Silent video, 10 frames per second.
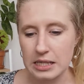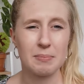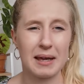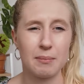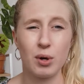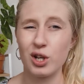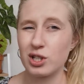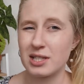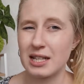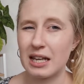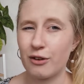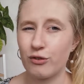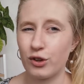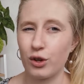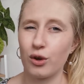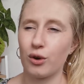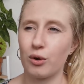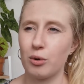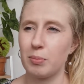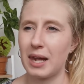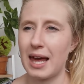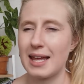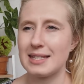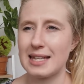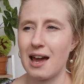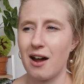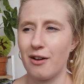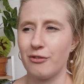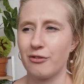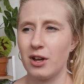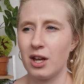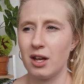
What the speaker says: just been purchasing a few plants that I've